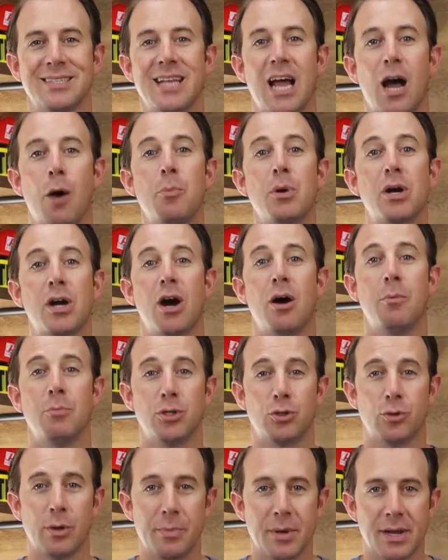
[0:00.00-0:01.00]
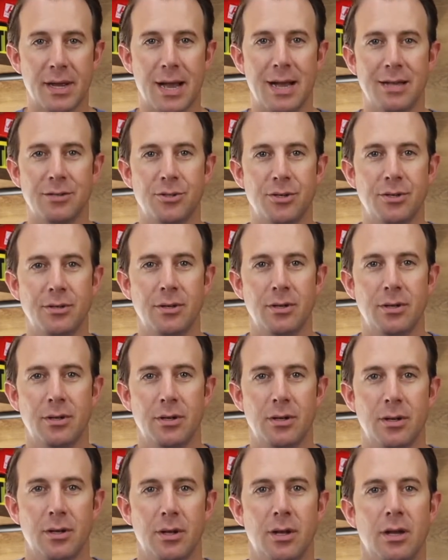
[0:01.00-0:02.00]
now become a tripping hazard?
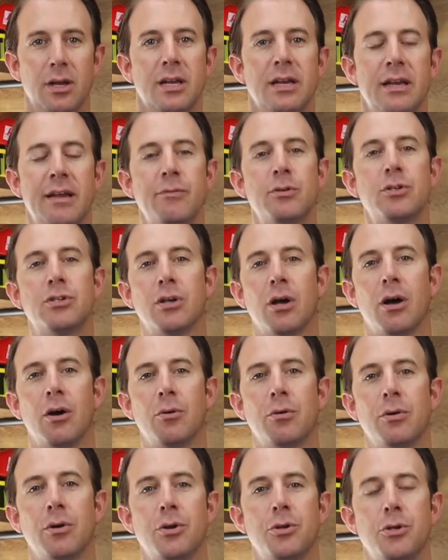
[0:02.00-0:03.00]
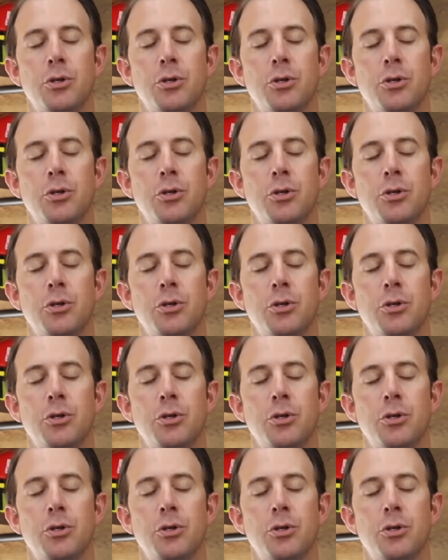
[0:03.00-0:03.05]
If so,